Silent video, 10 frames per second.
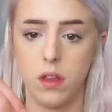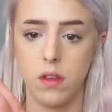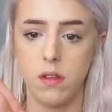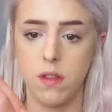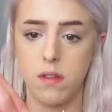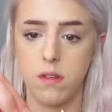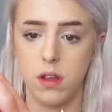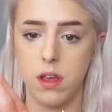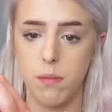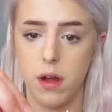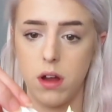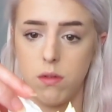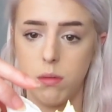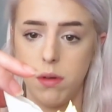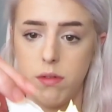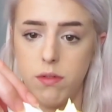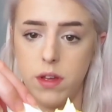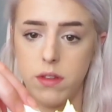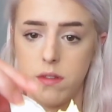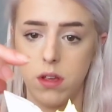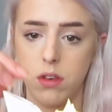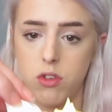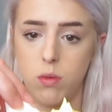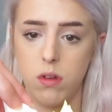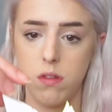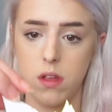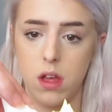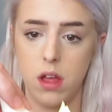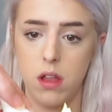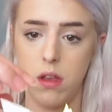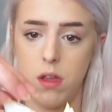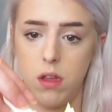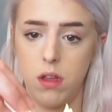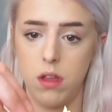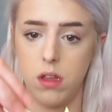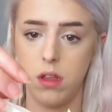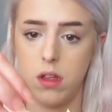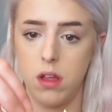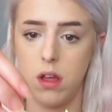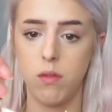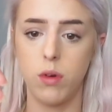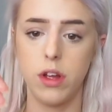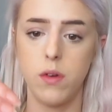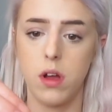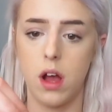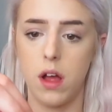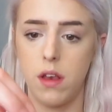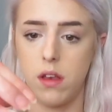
So the sticky part will be facing towards the head of where you cut.